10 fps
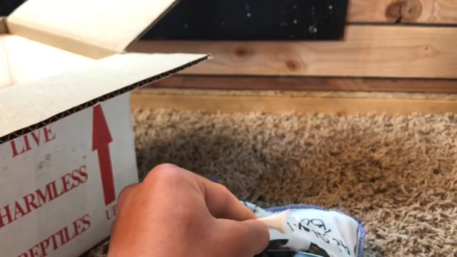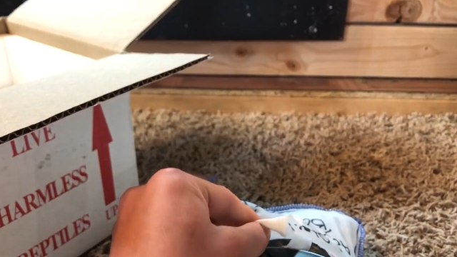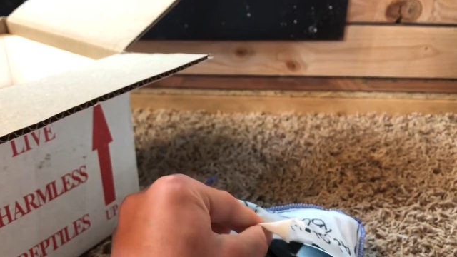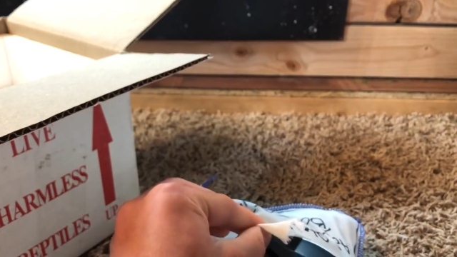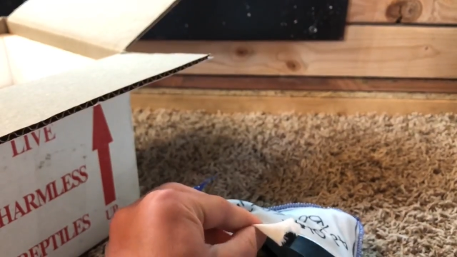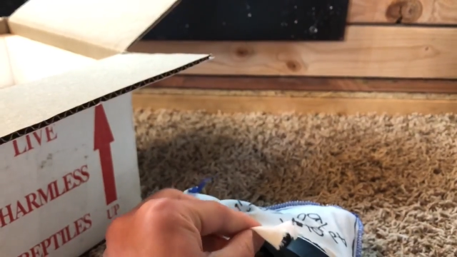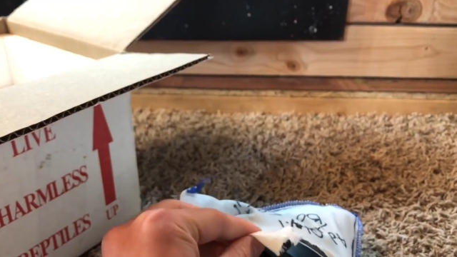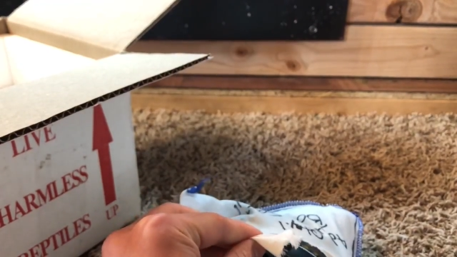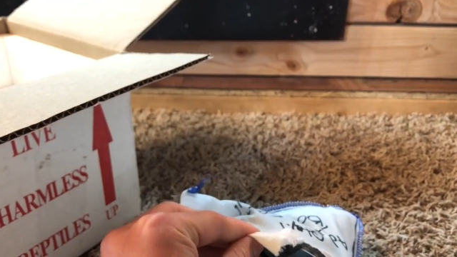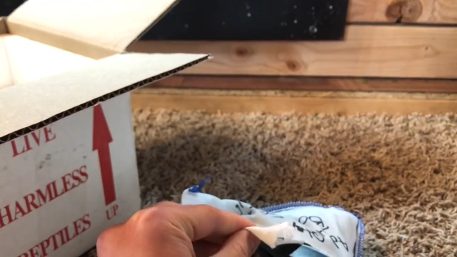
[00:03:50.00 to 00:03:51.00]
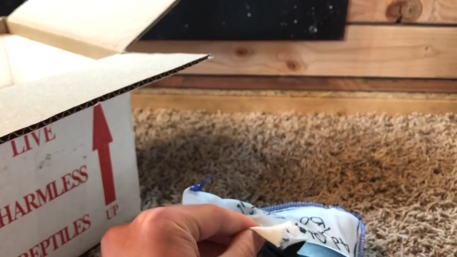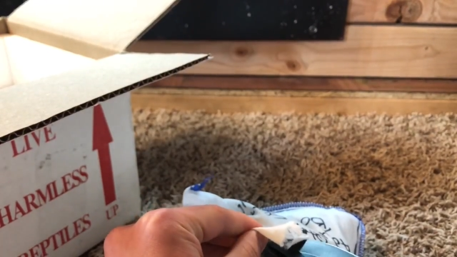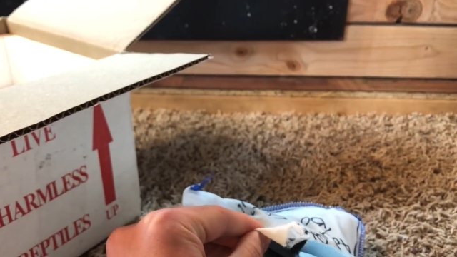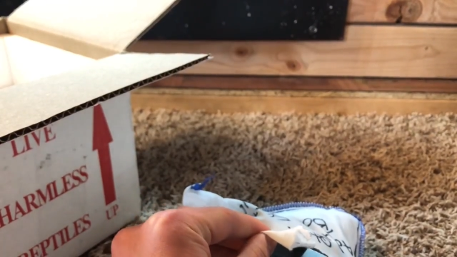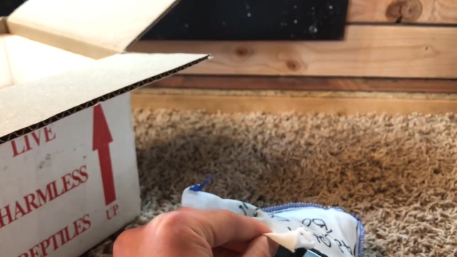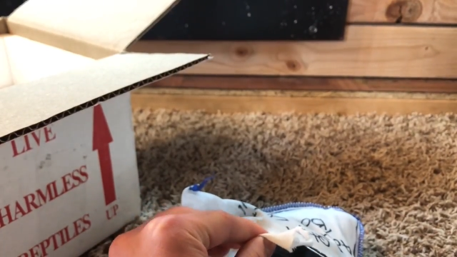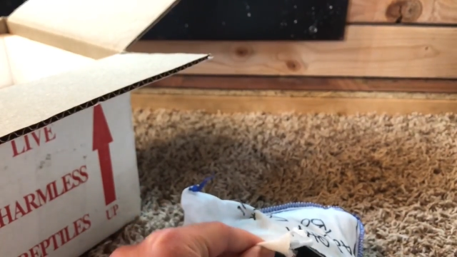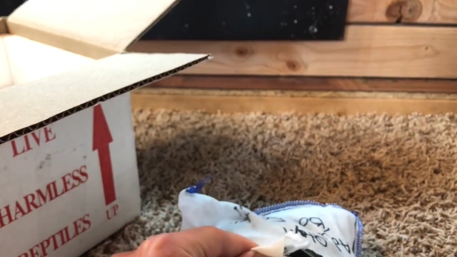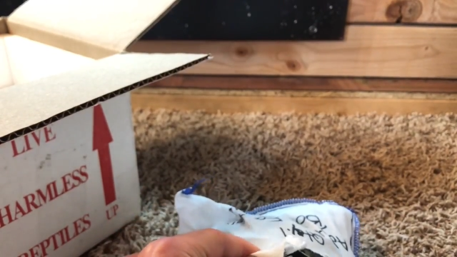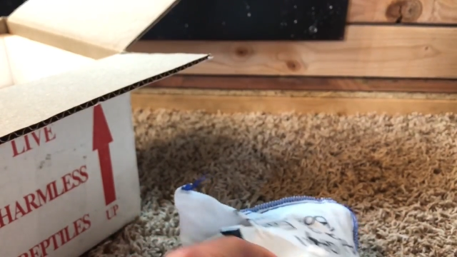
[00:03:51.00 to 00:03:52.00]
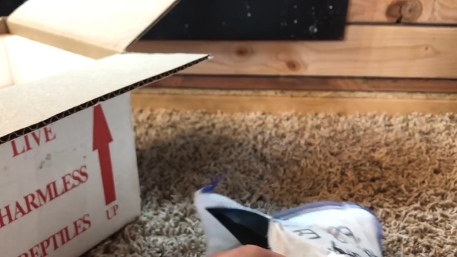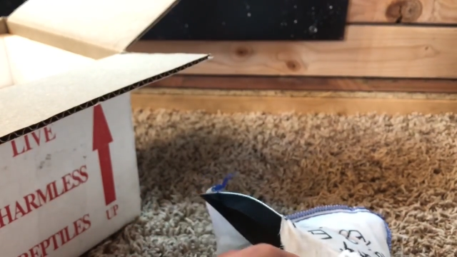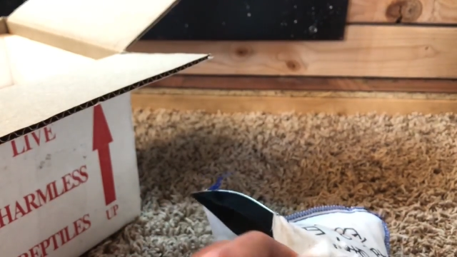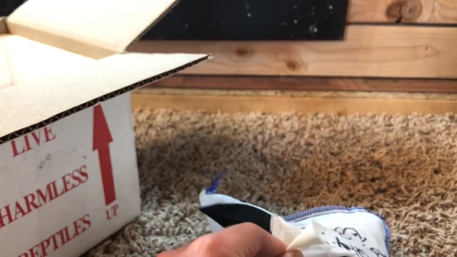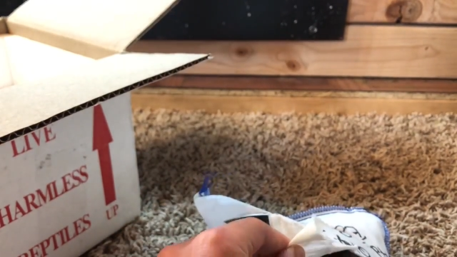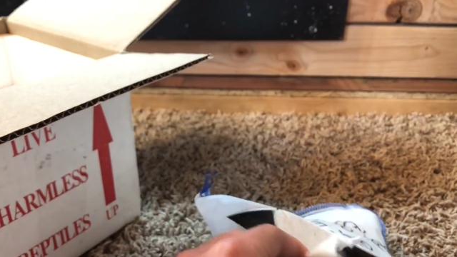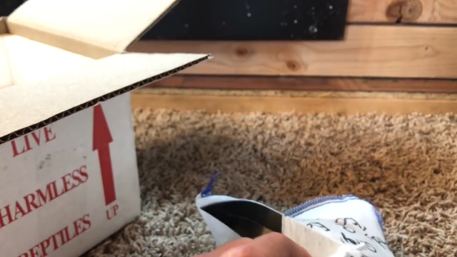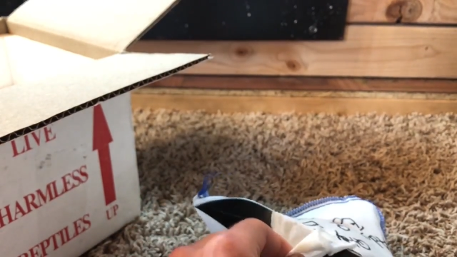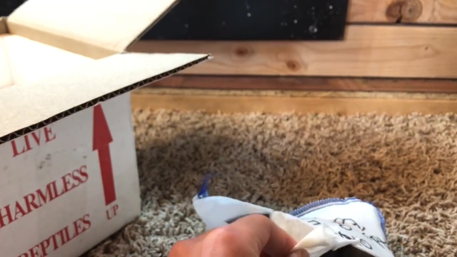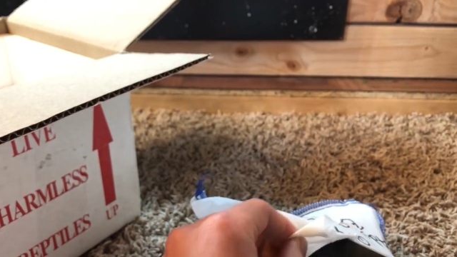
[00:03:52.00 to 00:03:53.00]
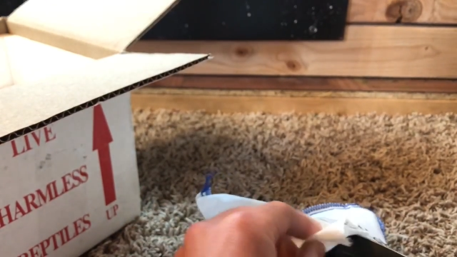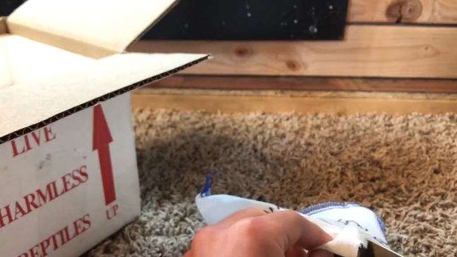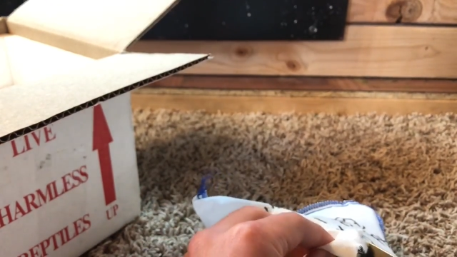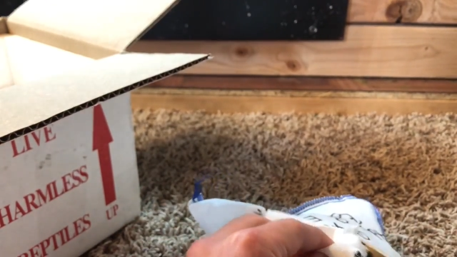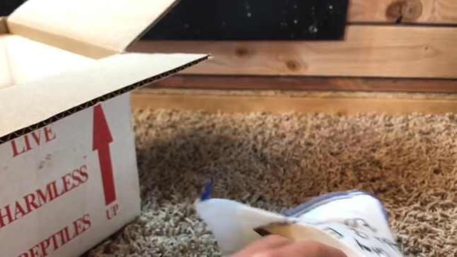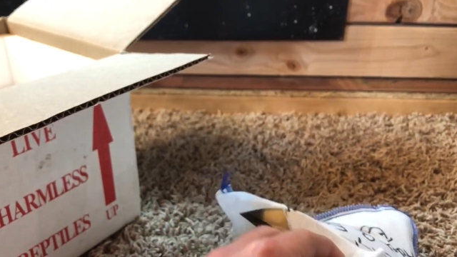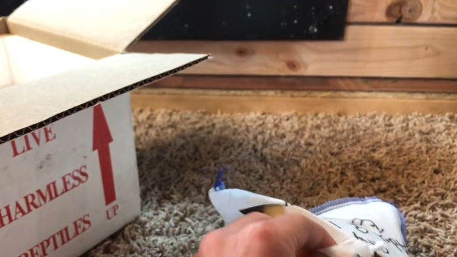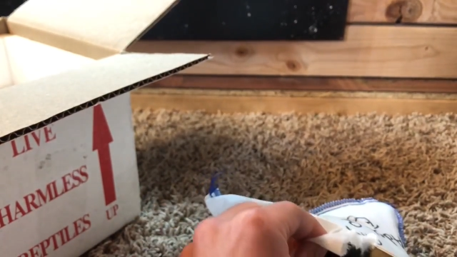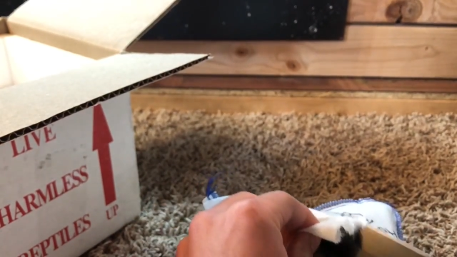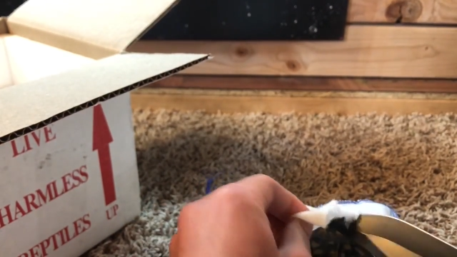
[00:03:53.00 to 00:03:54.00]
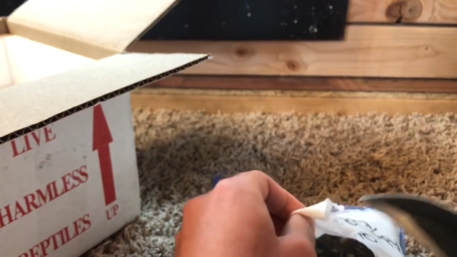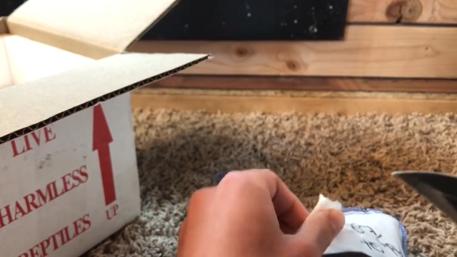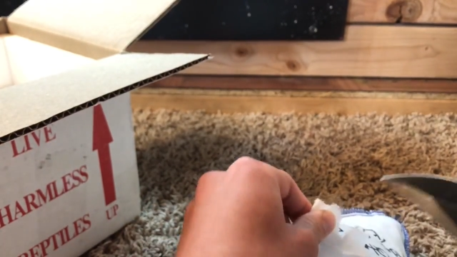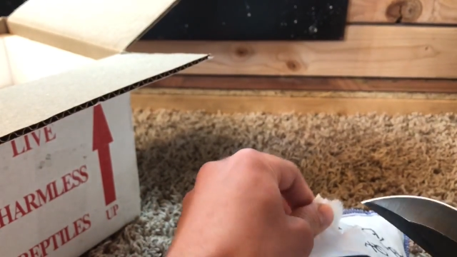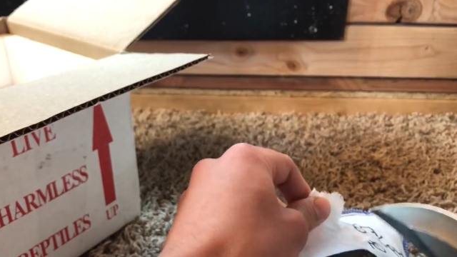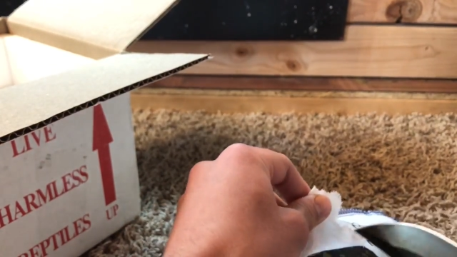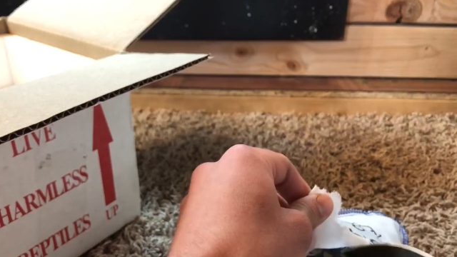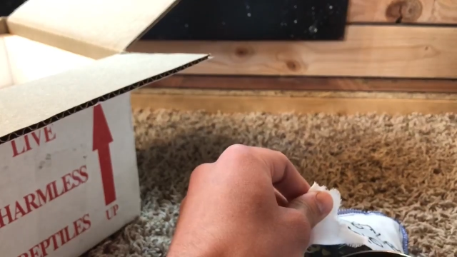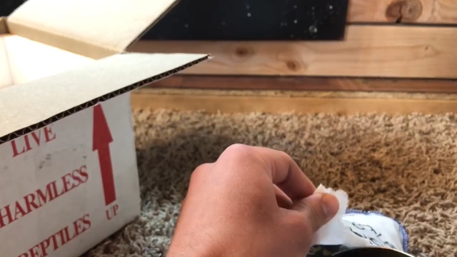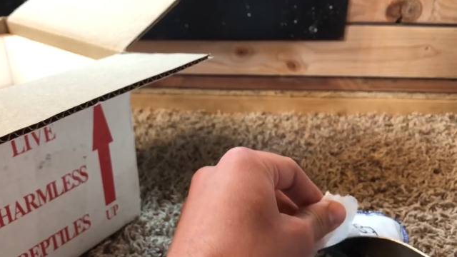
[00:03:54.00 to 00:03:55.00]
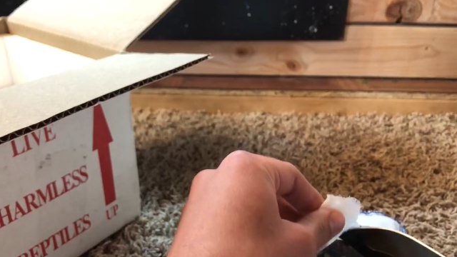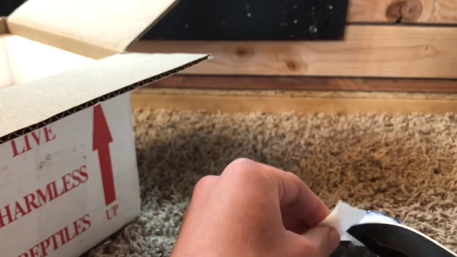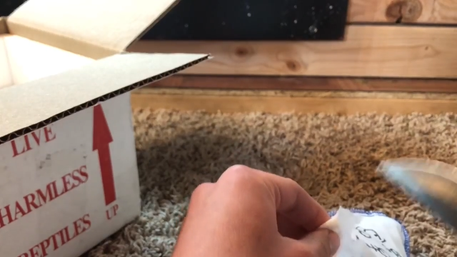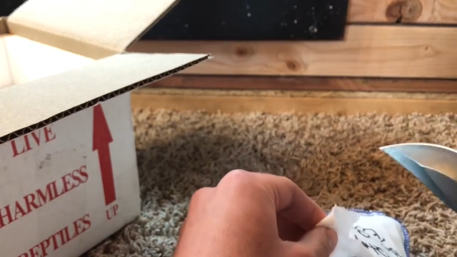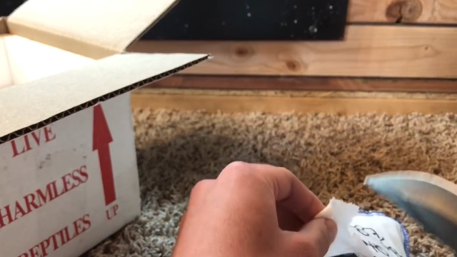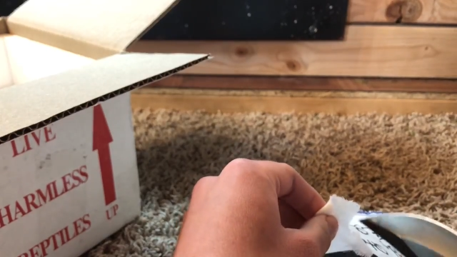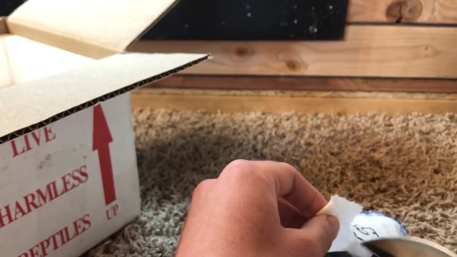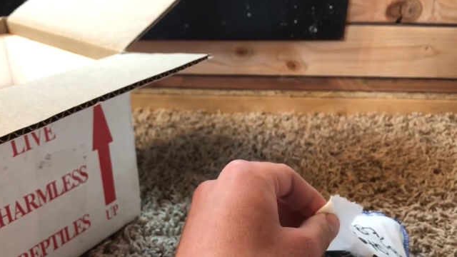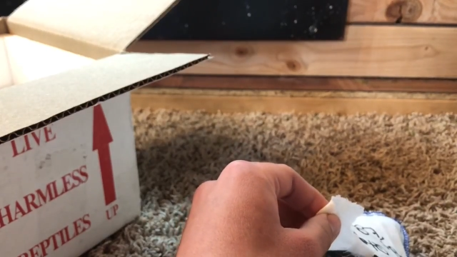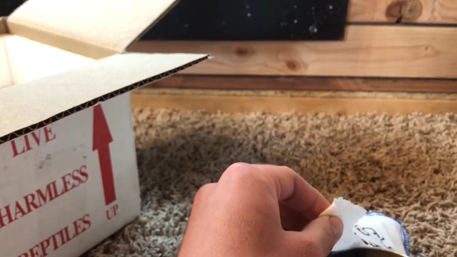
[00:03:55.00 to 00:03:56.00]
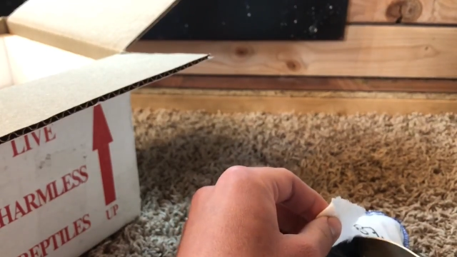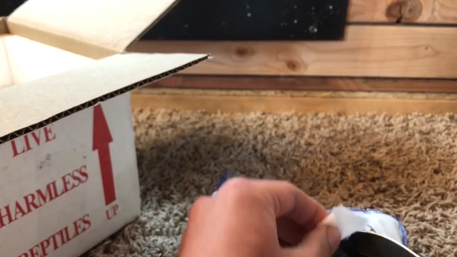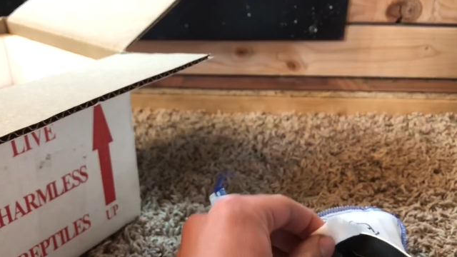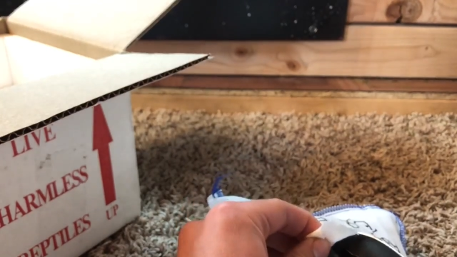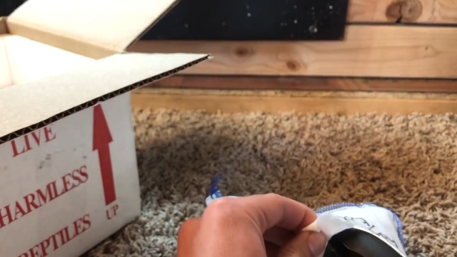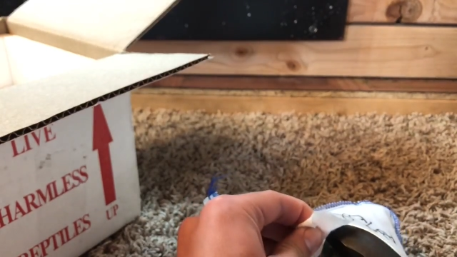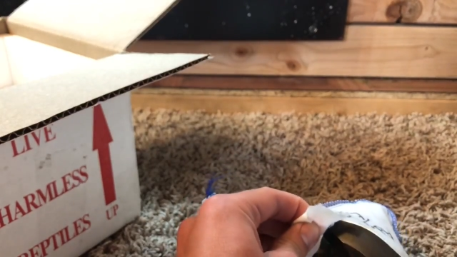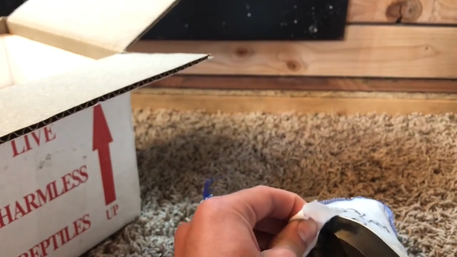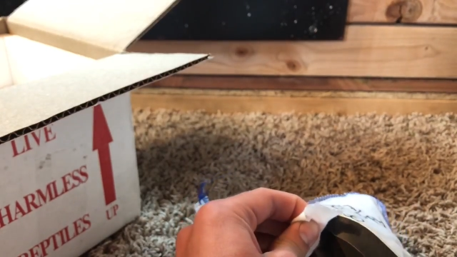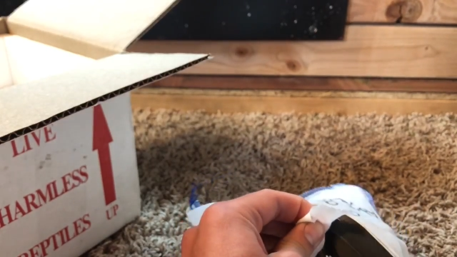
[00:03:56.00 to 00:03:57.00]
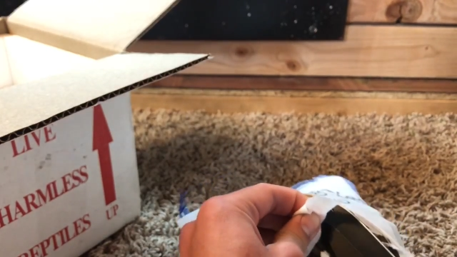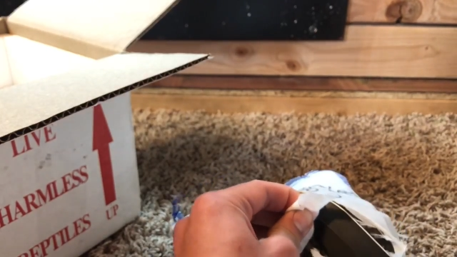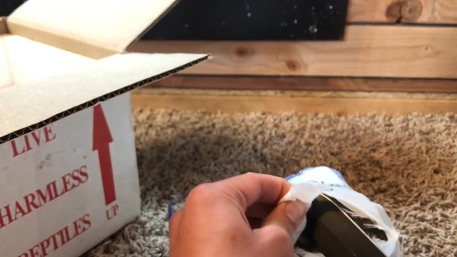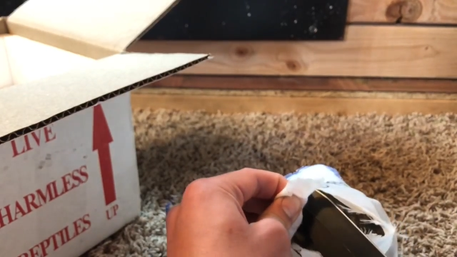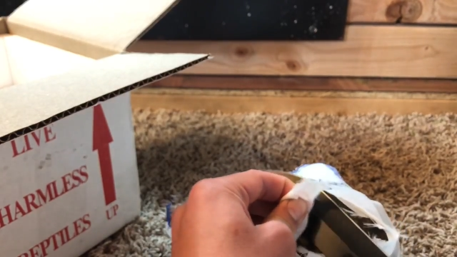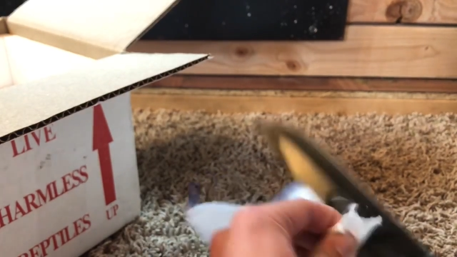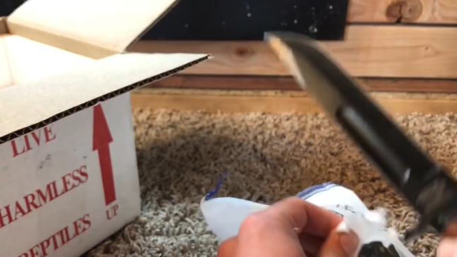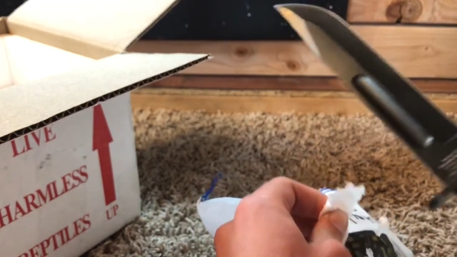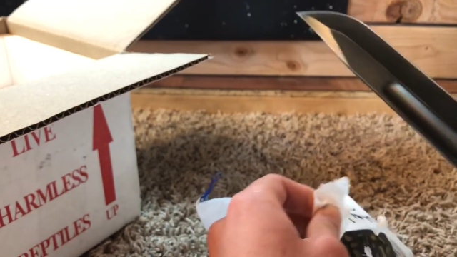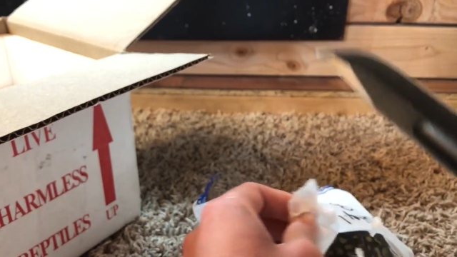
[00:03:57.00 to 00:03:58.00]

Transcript: No face is visible, so there are no lips to read.